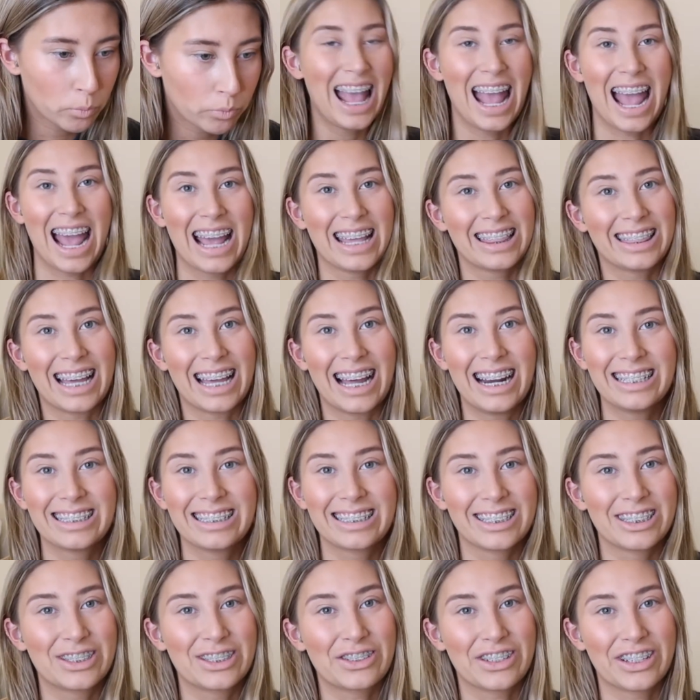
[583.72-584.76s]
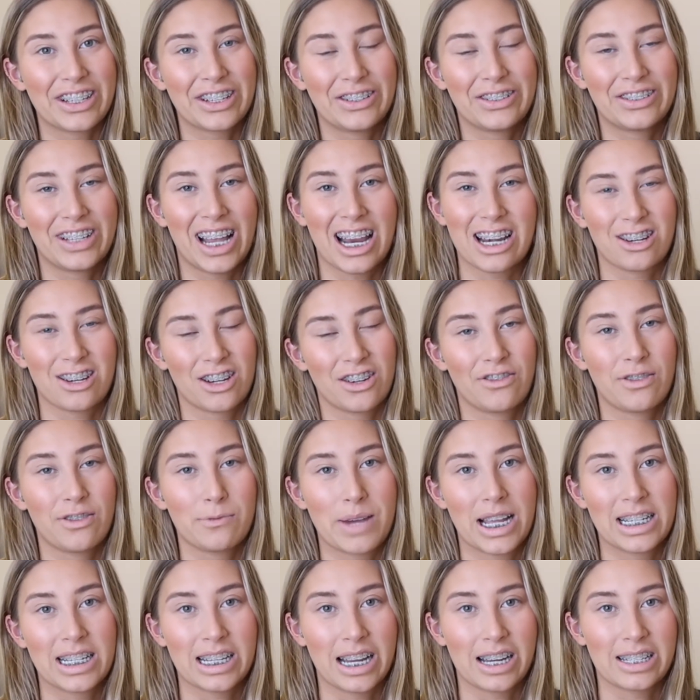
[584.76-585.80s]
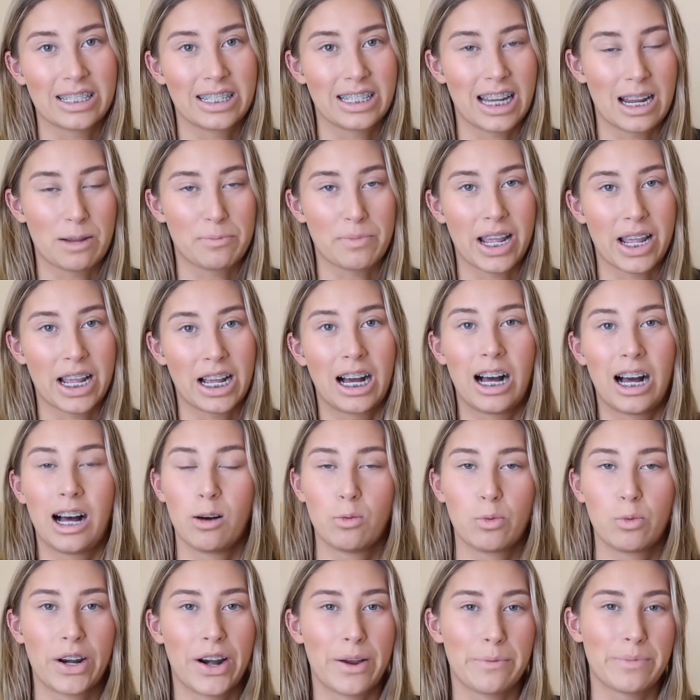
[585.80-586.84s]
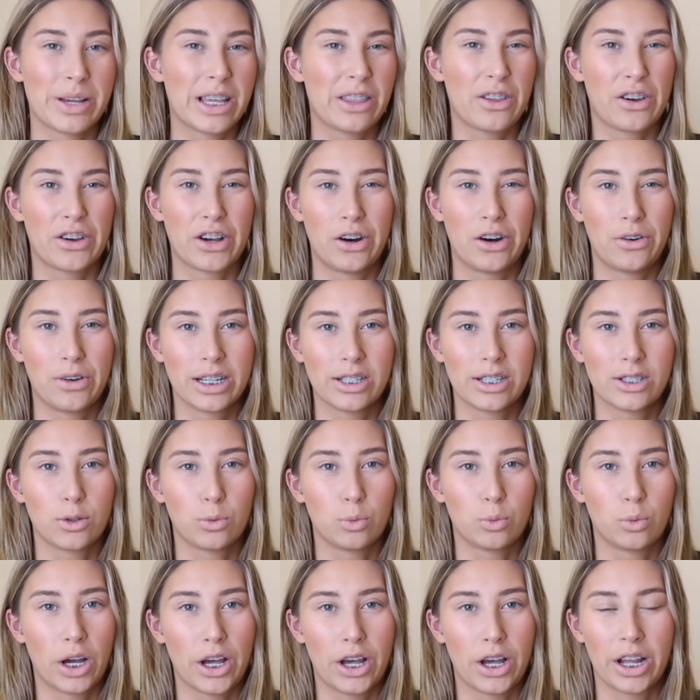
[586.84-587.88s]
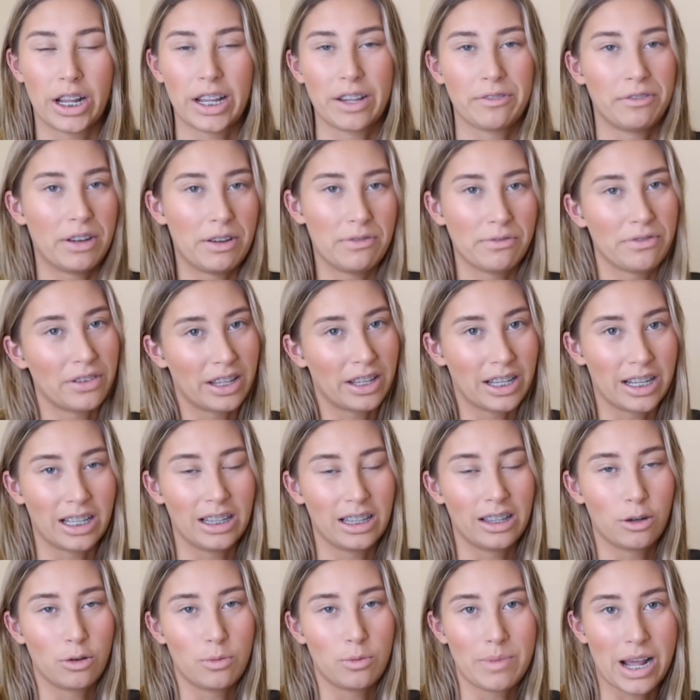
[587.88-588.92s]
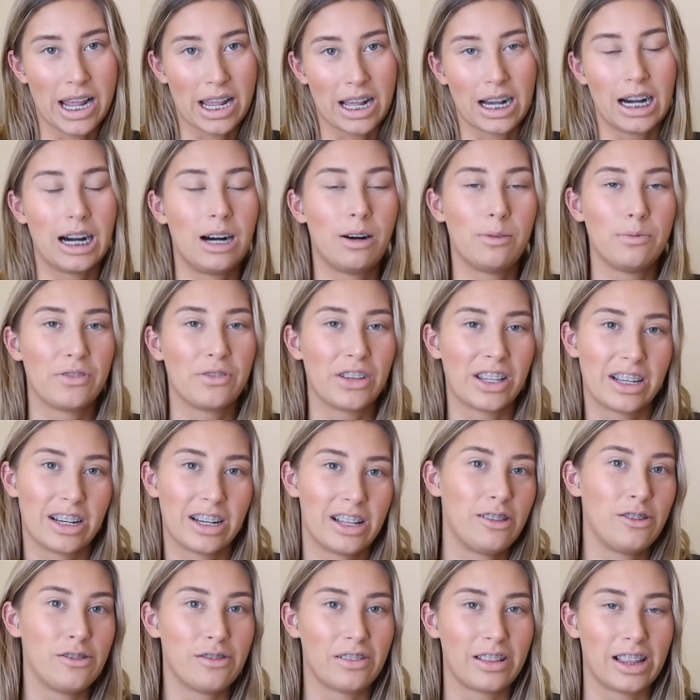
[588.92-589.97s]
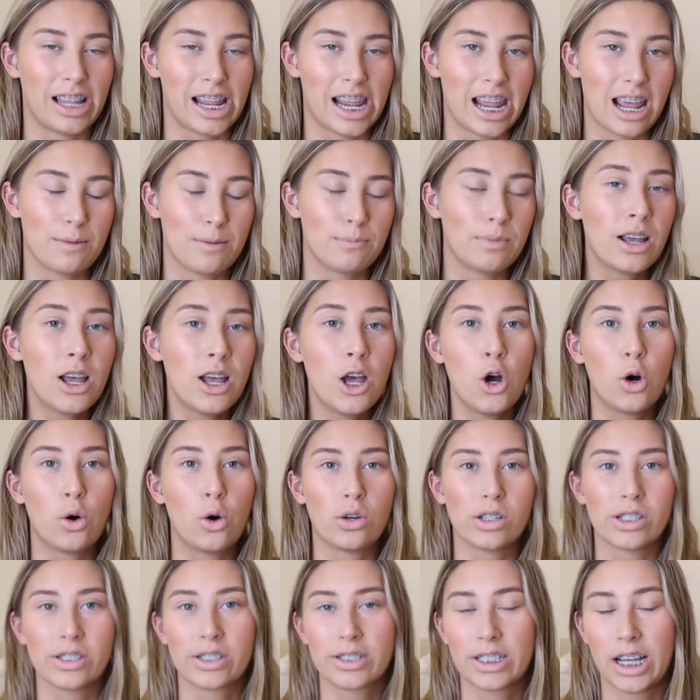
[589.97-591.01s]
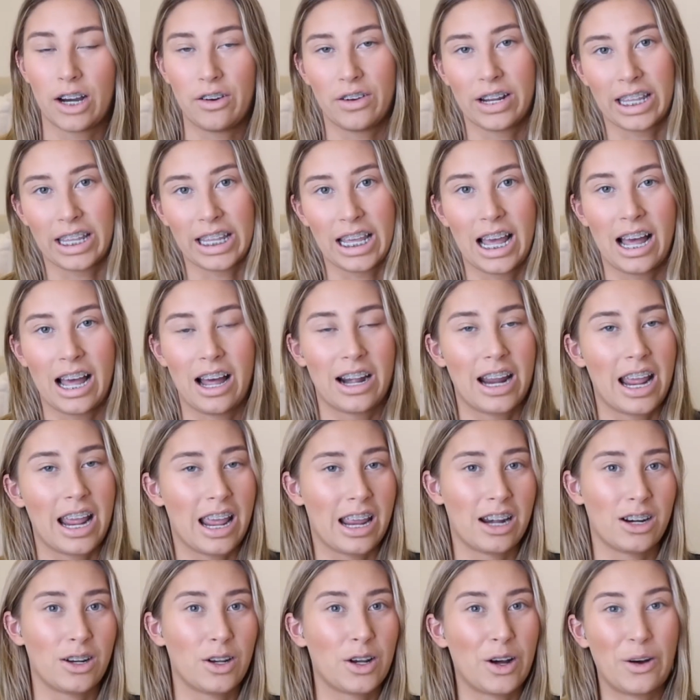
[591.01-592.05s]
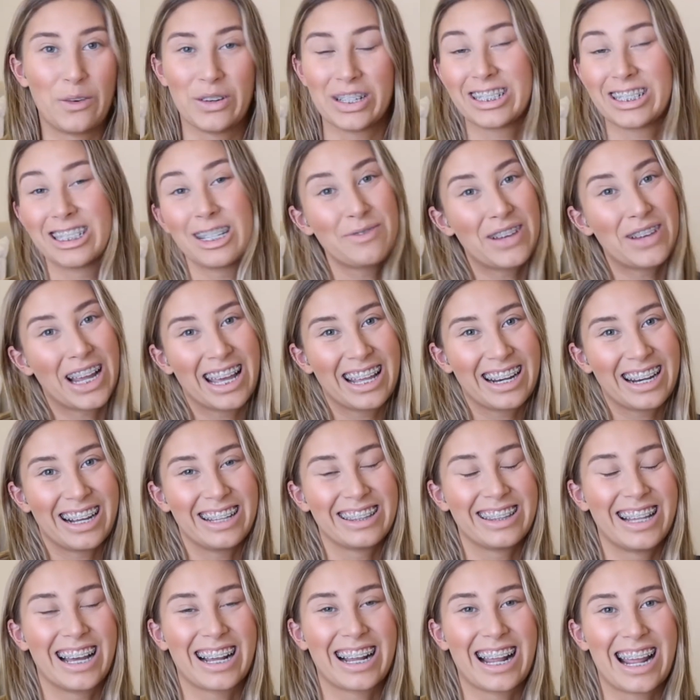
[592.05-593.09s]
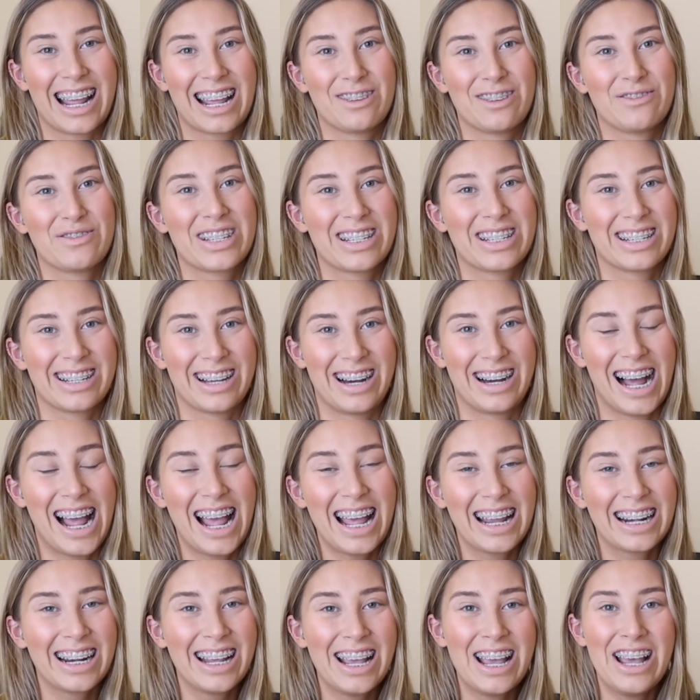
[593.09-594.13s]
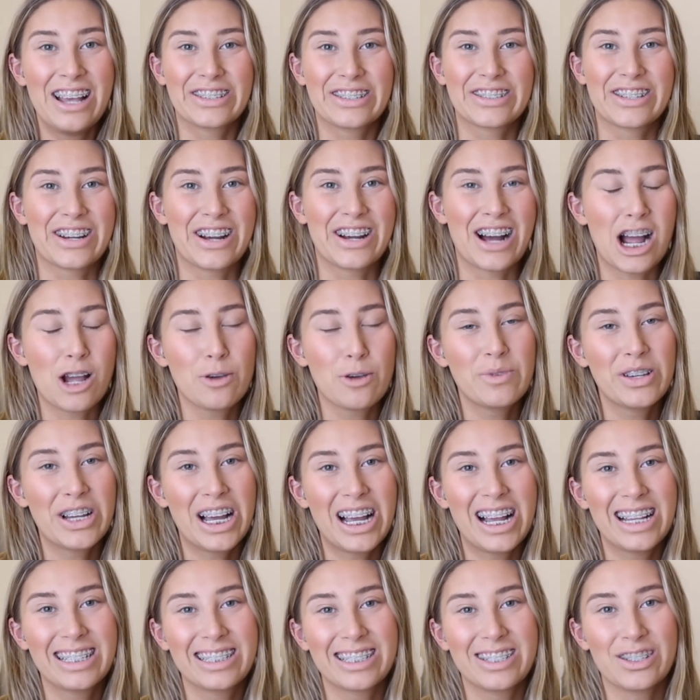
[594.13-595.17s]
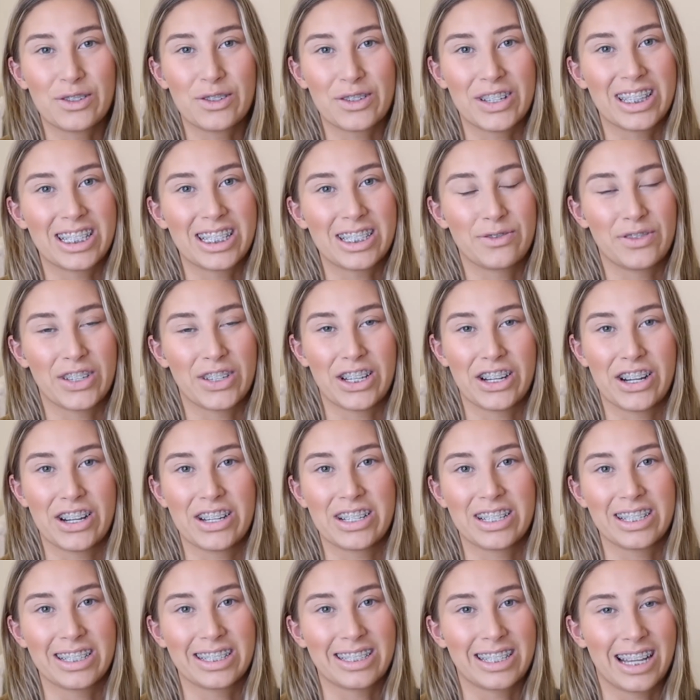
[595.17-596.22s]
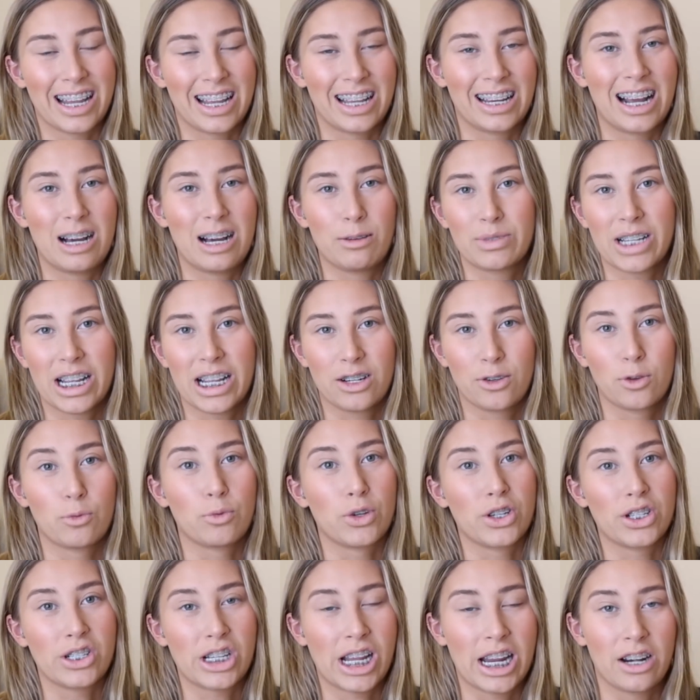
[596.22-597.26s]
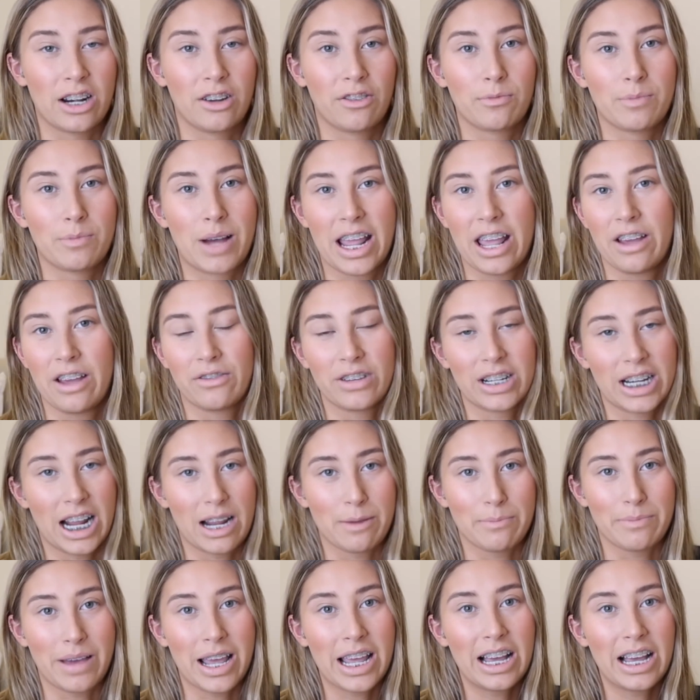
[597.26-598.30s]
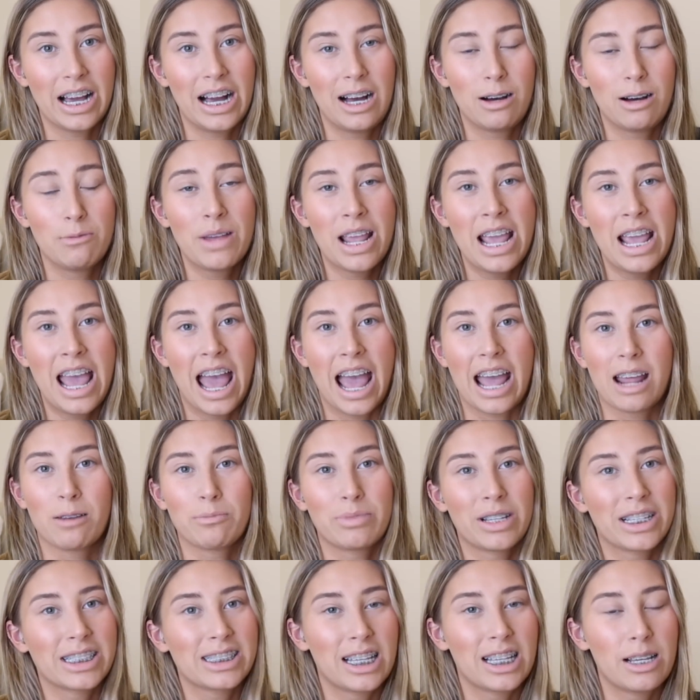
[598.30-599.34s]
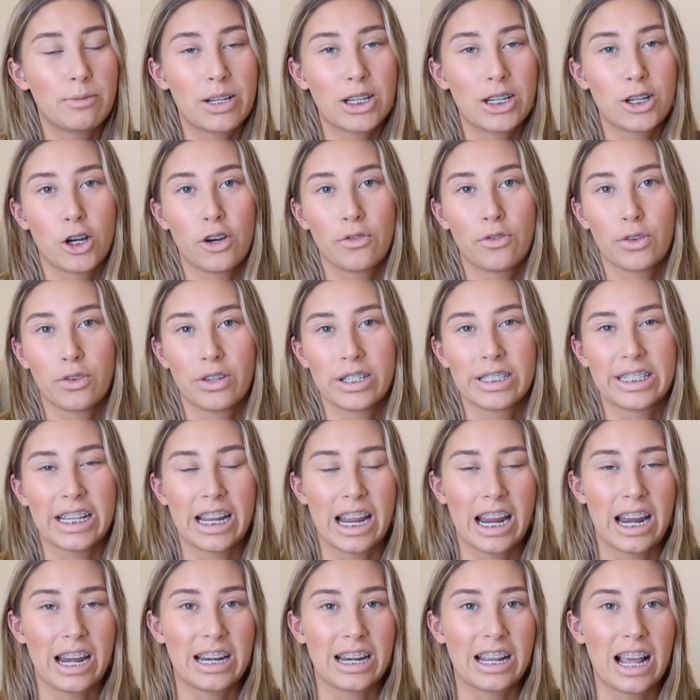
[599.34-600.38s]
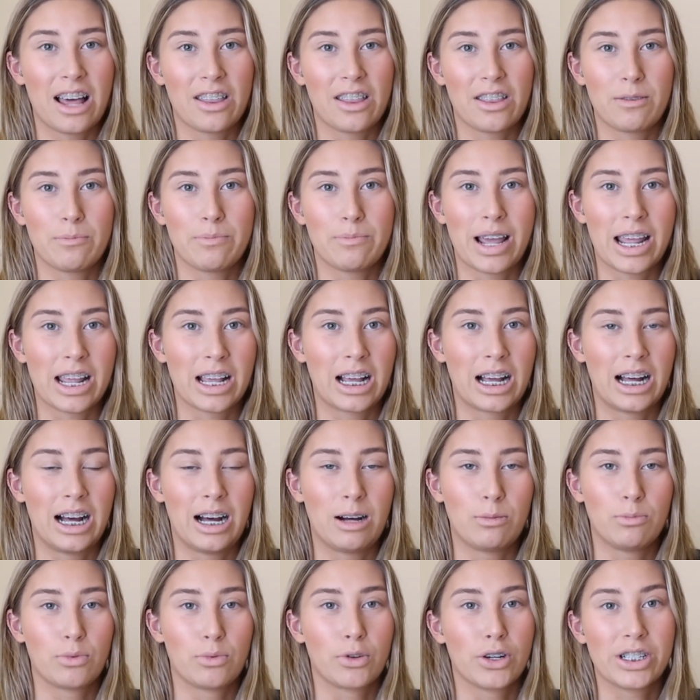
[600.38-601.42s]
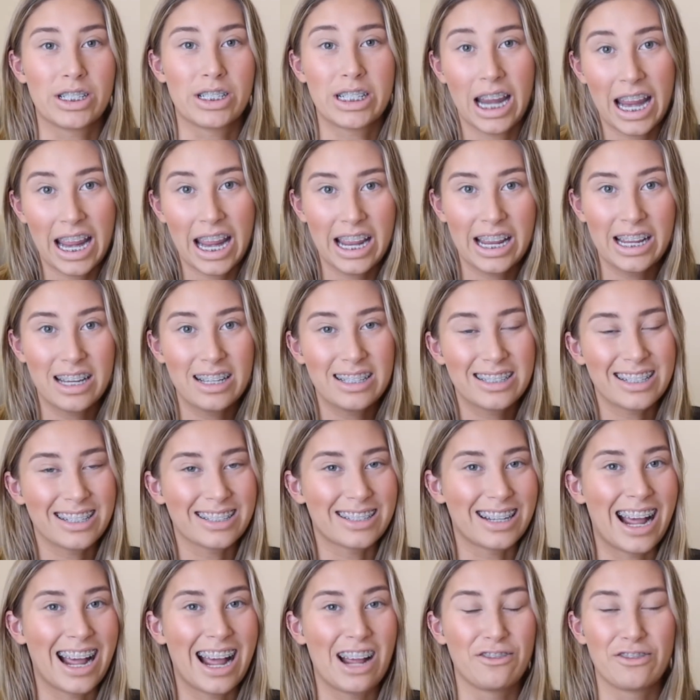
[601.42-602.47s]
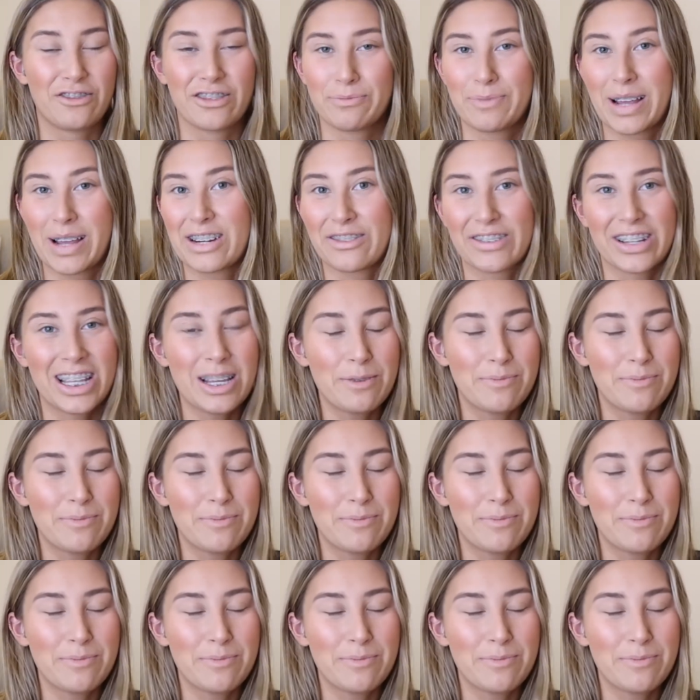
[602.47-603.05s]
And and that is literally all I do for my day-to-day makeup when I'm either going to work, if I'm feeling a little makeup, feeling a little glam, or just going out and going to get my hair done like I am tonight. So I hope you guys enjoyed this video and just seeing an updated routine of my everyday makeup, and please let me know if you want to see any other makeup routines, as I've been really